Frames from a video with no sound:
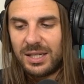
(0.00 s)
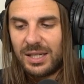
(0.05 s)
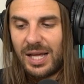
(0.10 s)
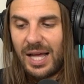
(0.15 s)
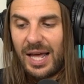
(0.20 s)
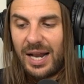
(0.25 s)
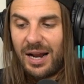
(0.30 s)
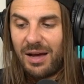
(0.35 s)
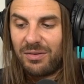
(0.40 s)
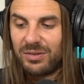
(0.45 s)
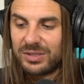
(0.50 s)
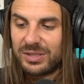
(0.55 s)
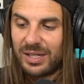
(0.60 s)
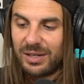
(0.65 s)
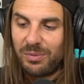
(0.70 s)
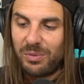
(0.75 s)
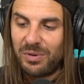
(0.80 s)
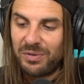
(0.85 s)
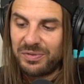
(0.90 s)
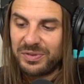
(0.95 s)
And I was
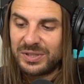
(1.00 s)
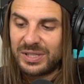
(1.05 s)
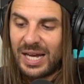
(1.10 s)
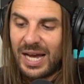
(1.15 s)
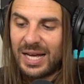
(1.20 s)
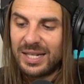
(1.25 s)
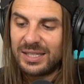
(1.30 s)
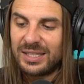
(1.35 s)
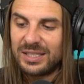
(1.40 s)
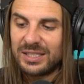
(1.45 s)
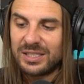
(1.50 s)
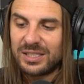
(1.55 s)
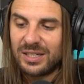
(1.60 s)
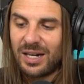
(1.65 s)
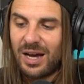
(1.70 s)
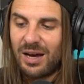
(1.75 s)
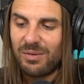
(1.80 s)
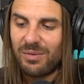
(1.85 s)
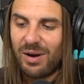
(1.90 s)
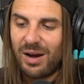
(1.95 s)
like, well, if he's had these
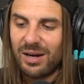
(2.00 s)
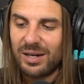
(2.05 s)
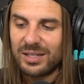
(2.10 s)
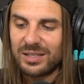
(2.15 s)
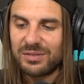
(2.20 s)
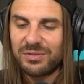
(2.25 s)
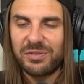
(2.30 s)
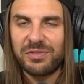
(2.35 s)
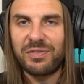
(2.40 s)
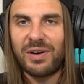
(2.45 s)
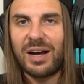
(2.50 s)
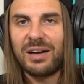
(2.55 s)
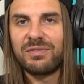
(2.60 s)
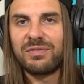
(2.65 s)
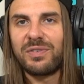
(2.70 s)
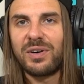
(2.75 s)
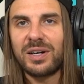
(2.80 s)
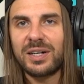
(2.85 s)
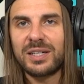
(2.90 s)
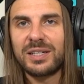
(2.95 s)
snot rockets for 5
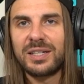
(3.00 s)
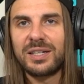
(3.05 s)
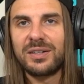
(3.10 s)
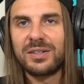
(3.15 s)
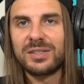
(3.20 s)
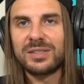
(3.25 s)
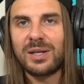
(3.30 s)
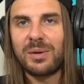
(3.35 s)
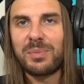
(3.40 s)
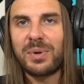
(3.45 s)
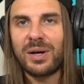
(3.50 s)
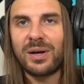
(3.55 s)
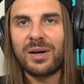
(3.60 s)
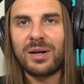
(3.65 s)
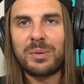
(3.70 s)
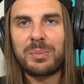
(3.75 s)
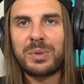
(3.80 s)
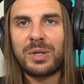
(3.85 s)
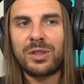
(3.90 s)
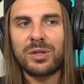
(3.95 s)
fucking years, I'm not
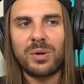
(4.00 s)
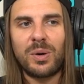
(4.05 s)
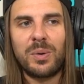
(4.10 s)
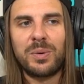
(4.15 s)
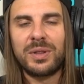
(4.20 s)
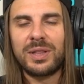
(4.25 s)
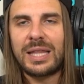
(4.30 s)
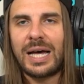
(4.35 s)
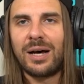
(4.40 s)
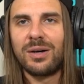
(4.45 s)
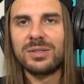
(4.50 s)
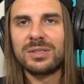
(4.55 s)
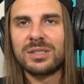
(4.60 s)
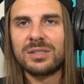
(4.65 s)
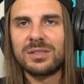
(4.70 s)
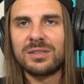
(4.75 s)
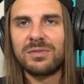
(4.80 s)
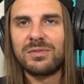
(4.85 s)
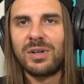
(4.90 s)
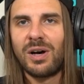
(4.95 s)
going to be throwing
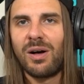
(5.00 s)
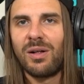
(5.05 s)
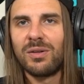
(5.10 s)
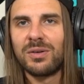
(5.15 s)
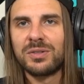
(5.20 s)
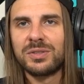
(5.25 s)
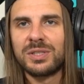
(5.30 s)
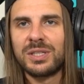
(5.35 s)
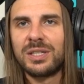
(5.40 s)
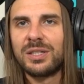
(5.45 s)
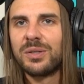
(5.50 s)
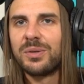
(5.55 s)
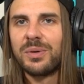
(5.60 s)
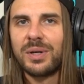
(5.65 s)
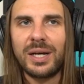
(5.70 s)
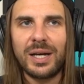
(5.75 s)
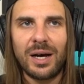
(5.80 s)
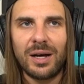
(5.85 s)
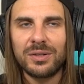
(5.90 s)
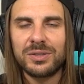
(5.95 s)
thousands of dollars into
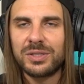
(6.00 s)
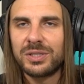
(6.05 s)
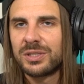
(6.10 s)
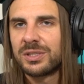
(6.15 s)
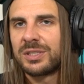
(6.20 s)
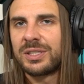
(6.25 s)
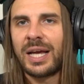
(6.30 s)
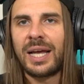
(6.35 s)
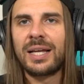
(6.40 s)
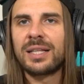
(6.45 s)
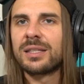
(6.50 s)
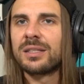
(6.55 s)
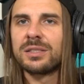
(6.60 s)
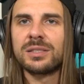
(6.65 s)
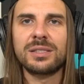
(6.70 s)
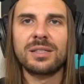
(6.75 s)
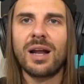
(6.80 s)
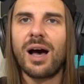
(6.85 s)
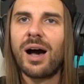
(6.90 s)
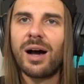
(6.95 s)
it. I'll just take the
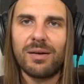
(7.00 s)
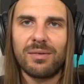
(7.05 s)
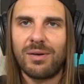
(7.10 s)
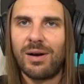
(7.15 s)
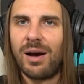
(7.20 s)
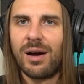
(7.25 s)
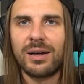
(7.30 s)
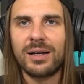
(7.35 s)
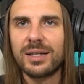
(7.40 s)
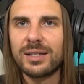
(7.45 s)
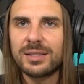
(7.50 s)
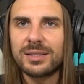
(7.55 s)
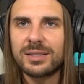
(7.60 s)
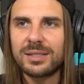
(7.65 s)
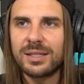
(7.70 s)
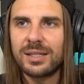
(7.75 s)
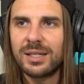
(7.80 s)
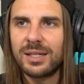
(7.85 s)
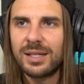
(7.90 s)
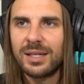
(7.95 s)
snot rockets.
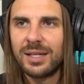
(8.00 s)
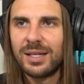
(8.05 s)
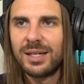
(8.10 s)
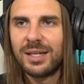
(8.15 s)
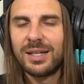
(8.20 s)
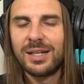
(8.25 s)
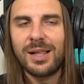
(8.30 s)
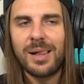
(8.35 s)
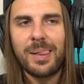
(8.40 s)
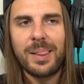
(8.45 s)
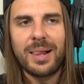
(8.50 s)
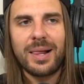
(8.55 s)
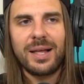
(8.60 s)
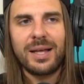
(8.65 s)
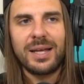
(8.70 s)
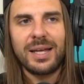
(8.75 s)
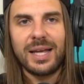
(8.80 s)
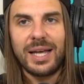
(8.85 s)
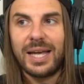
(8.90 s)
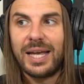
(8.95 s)

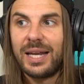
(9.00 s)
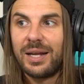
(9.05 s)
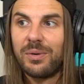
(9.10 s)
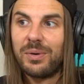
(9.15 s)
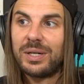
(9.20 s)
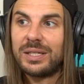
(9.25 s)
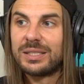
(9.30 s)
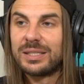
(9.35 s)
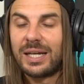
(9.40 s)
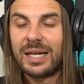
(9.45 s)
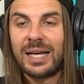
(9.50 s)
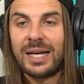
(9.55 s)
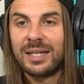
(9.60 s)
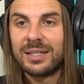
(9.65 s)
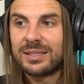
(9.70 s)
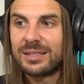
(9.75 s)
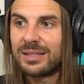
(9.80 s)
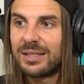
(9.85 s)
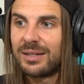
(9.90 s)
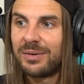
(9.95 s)
Anyways, I
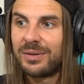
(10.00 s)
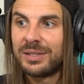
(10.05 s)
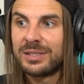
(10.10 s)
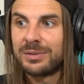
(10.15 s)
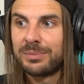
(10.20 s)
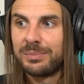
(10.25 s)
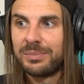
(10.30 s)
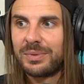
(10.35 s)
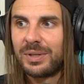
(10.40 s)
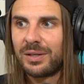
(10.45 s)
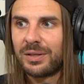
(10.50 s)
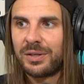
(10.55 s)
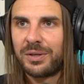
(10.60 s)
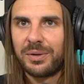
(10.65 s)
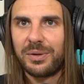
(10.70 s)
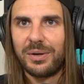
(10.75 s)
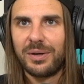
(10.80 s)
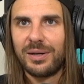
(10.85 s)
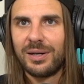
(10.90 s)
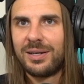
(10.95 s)
guess there is a
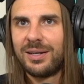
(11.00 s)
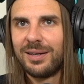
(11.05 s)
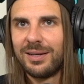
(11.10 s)
cure.